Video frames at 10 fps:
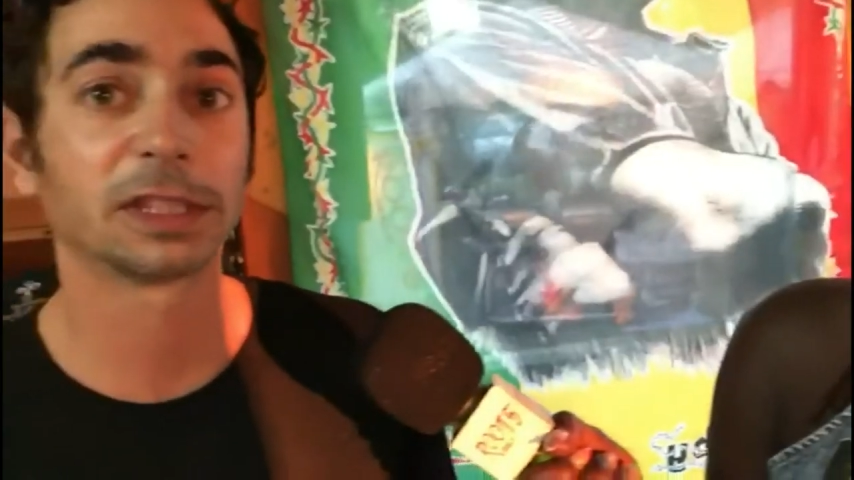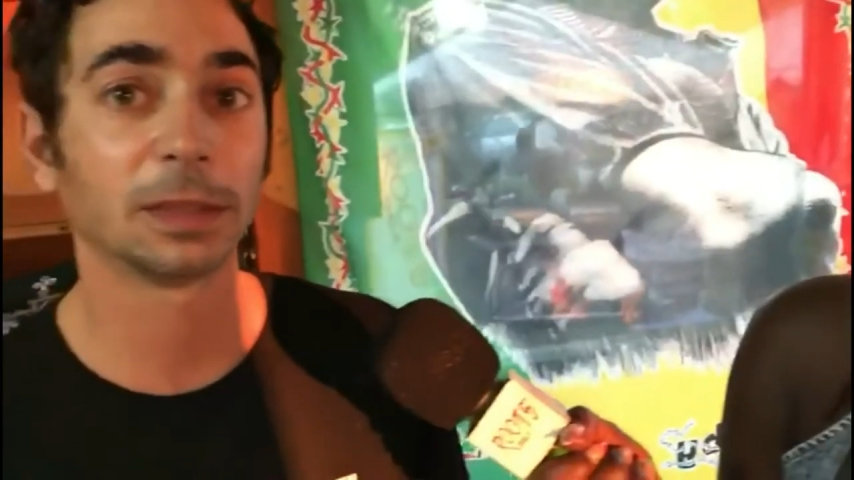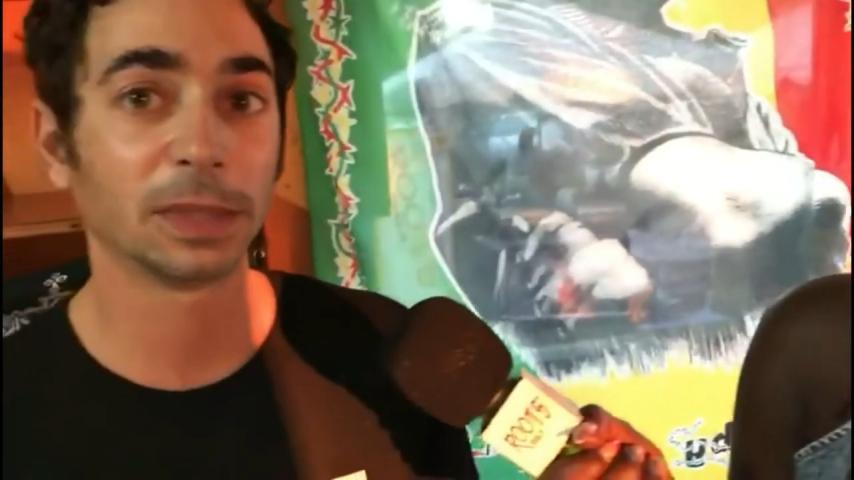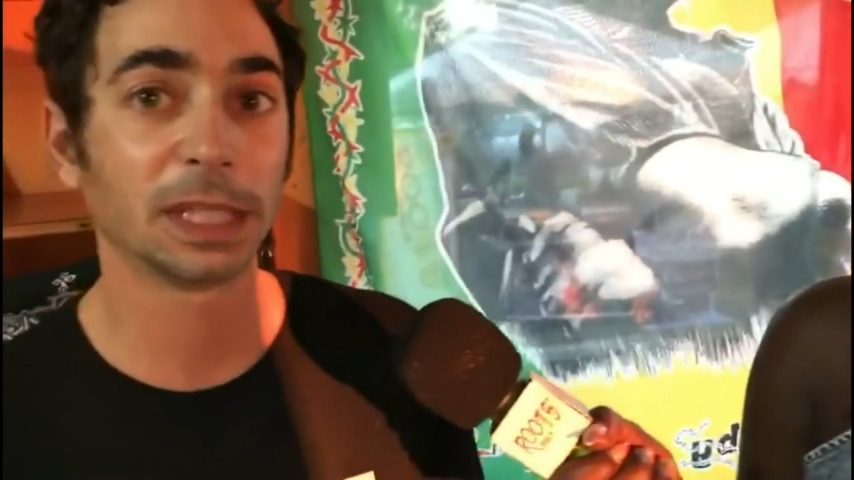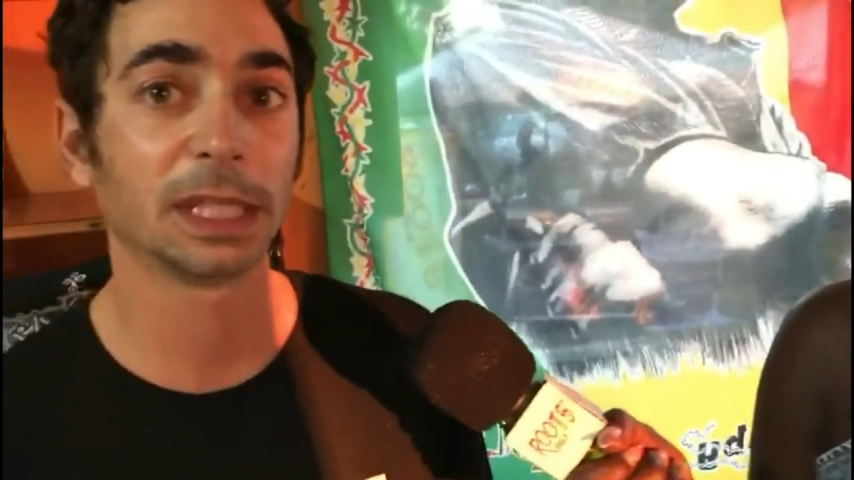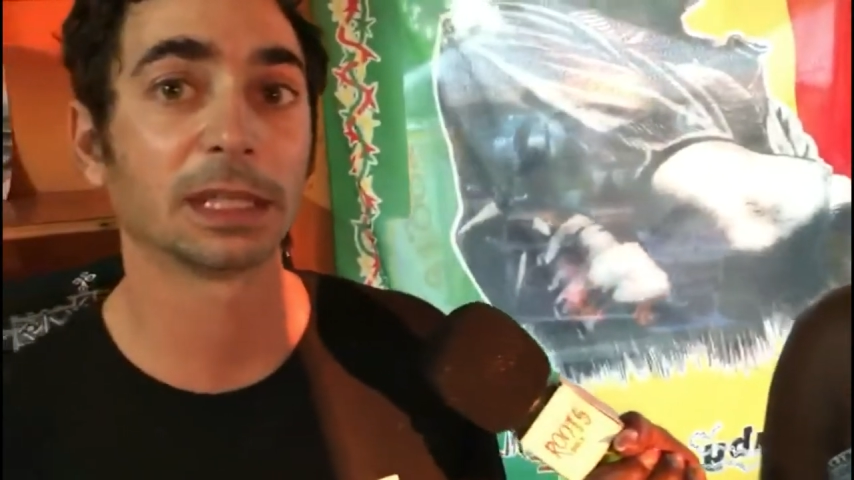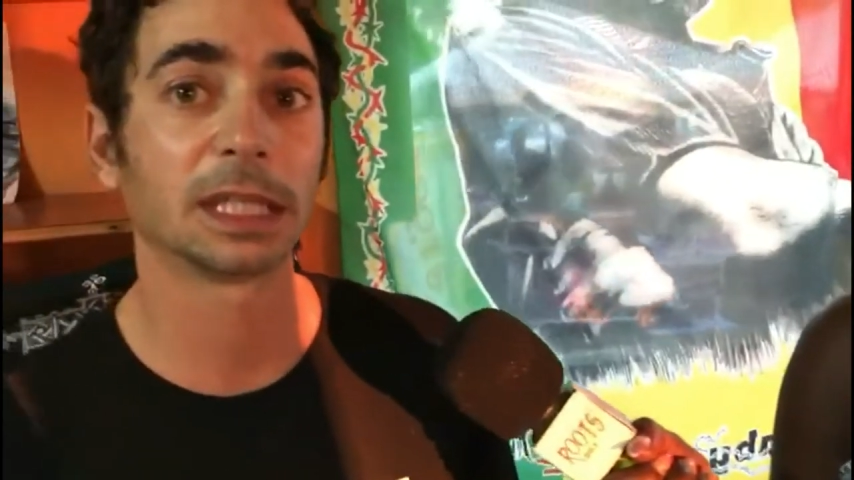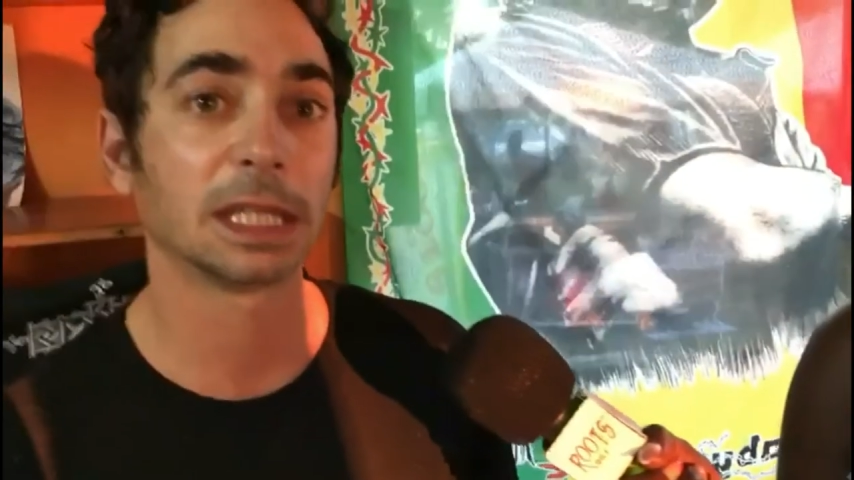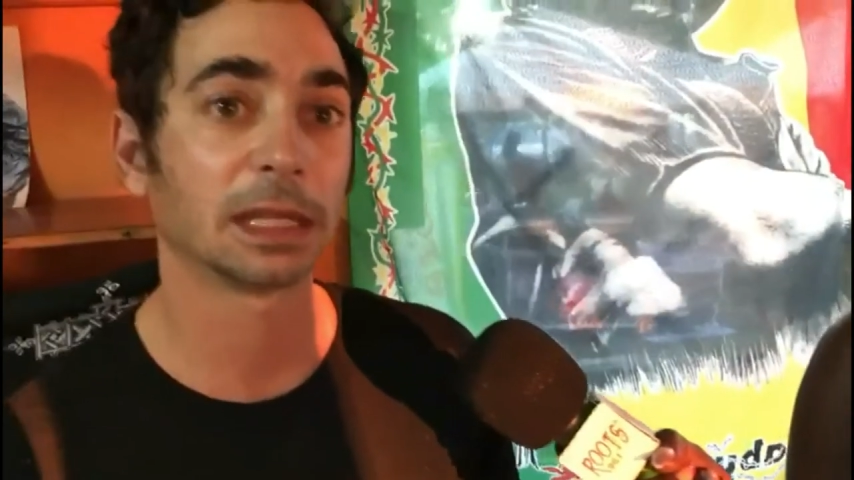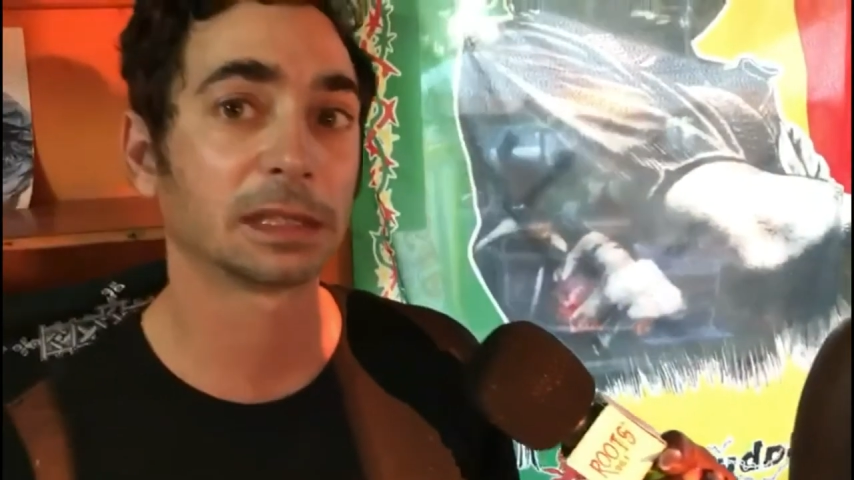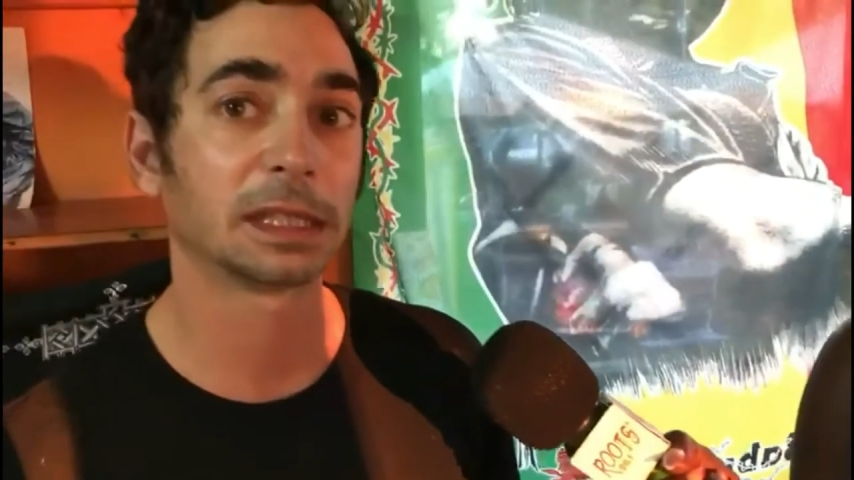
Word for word: of C B D and T H